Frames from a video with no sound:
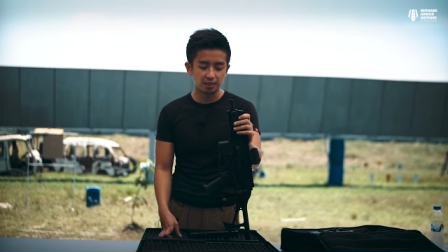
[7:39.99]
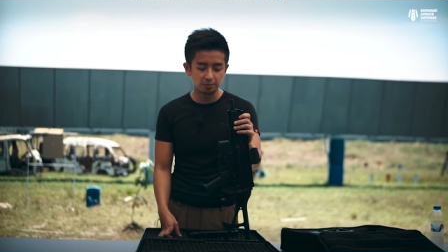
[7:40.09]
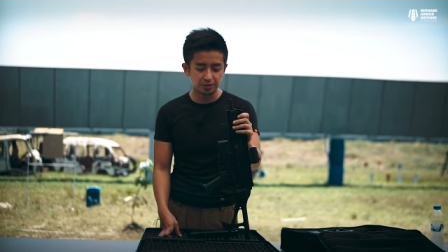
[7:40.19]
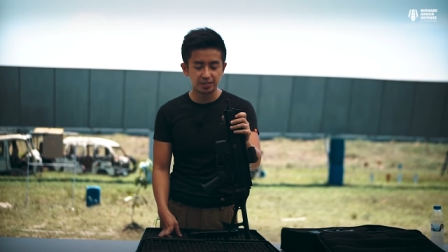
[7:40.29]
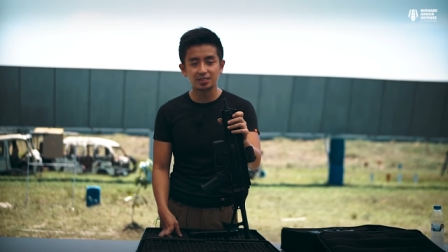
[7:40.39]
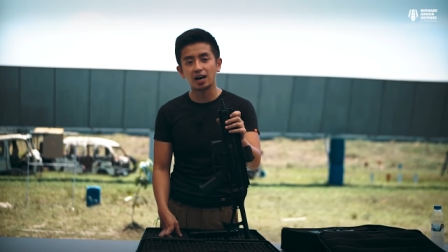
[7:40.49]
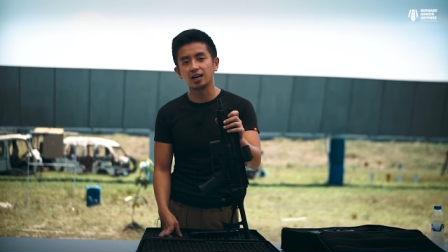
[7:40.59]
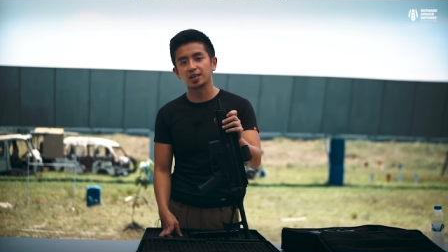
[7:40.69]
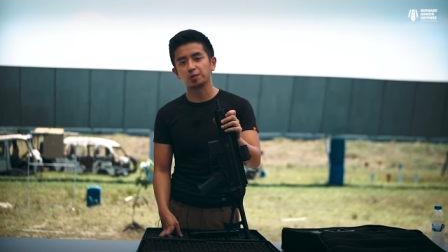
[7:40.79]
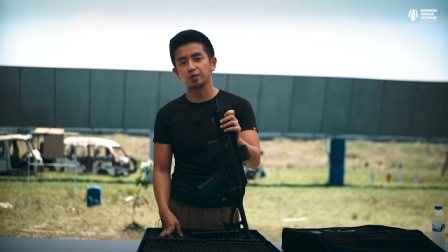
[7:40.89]
comes
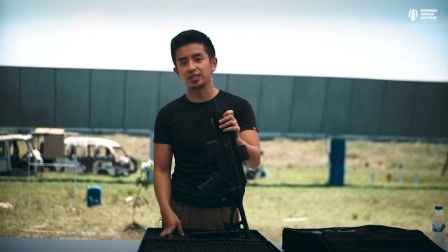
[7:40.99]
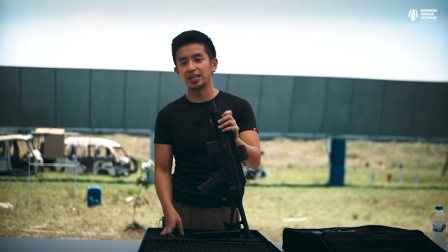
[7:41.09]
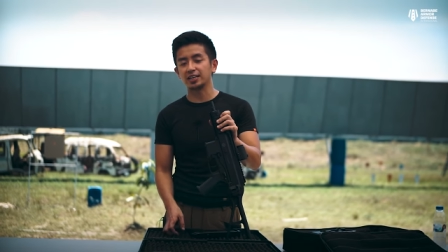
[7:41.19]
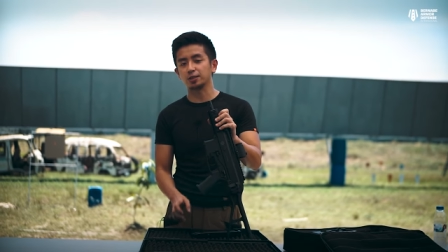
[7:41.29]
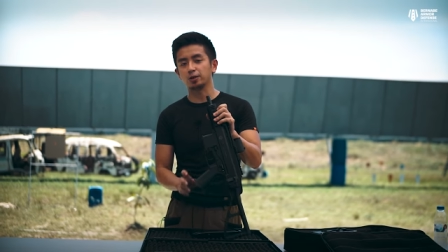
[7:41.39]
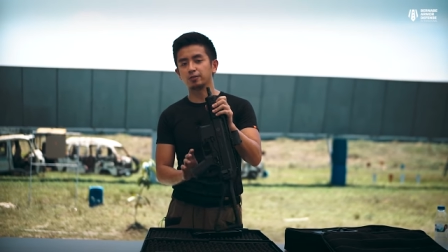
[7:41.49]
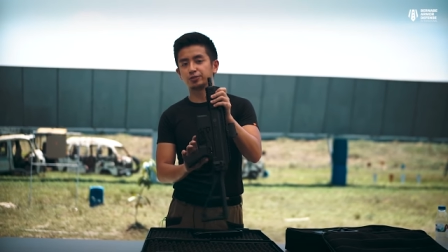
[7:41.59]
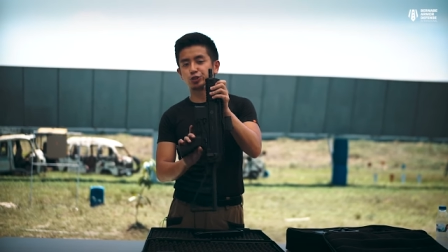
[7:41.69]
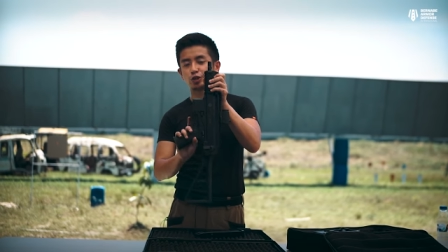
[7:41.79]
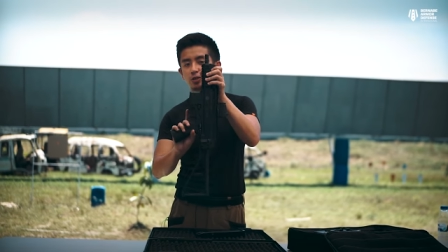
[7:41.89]
stock with a
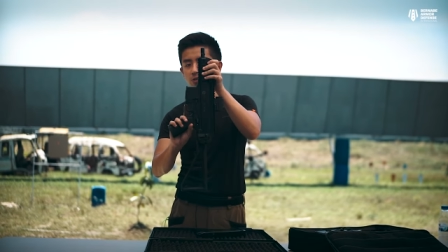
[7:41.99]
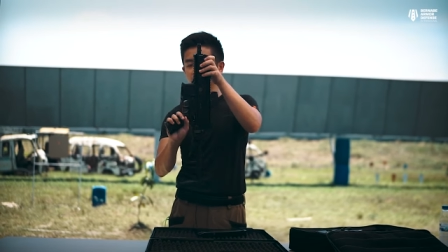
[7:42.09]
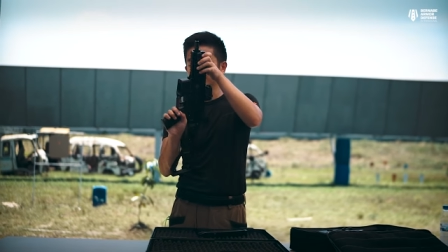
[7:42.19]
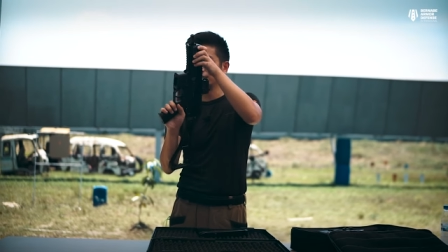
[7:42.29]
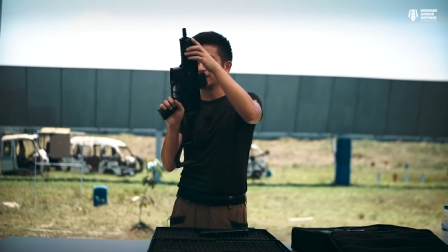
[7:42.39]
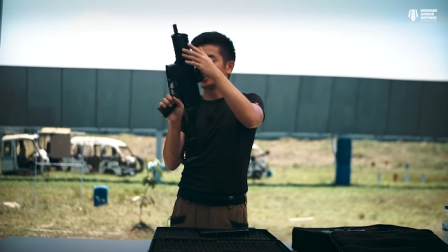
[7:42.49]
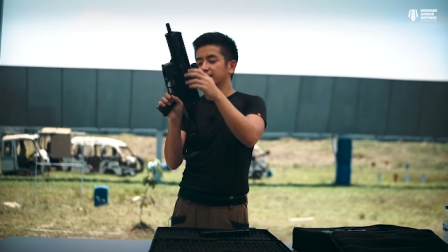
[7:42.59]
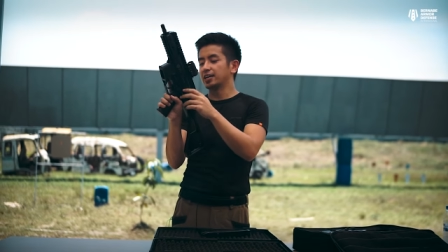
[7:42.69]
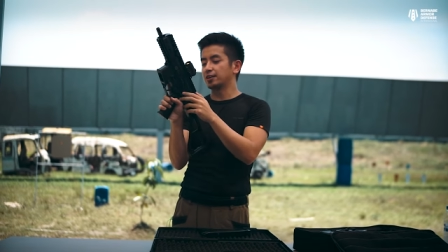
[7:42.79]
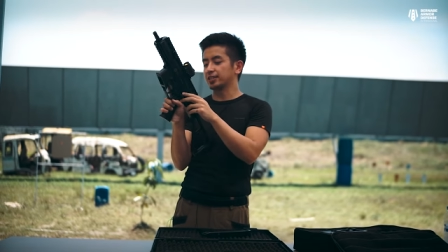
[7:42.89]
curved trigger.
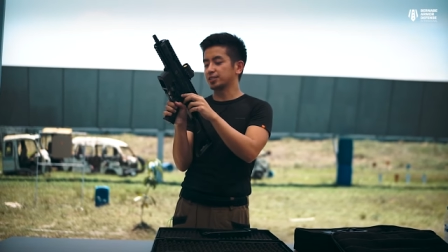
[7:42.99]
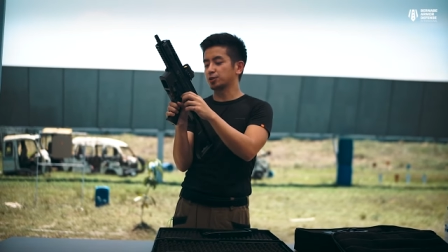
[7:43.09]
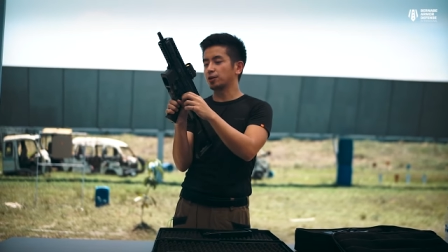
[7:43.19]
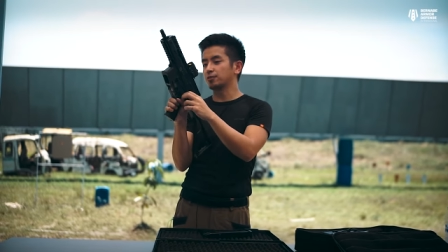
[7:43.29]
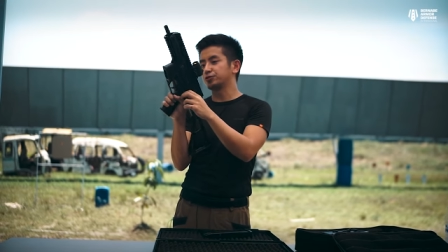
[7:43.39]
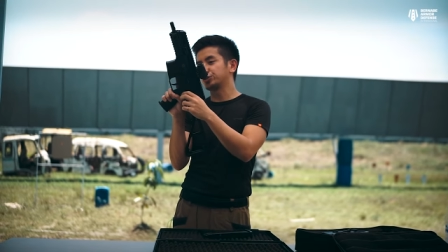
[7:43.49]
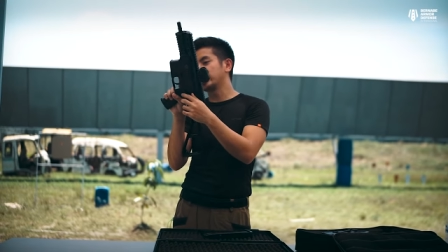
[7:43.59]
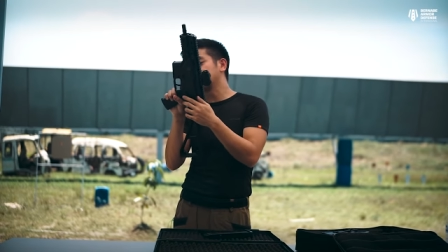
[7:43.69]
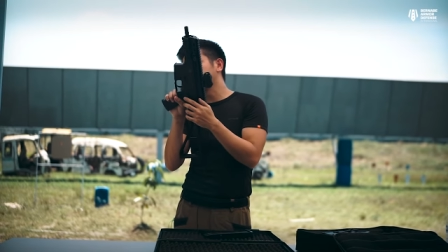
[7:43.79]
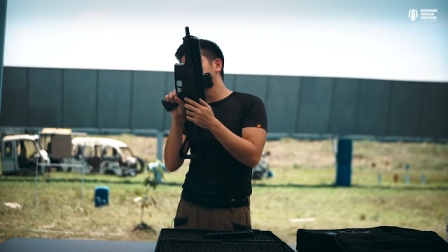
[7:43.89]
Now this curved
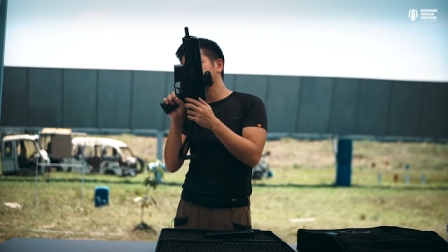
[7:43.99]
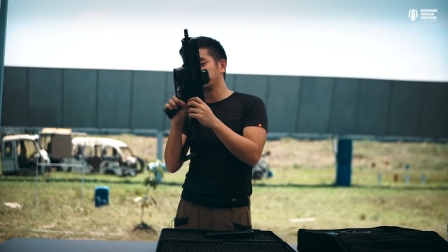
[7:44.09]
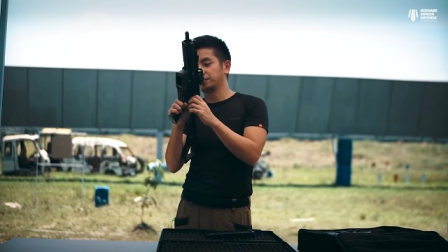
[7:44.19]
trigger,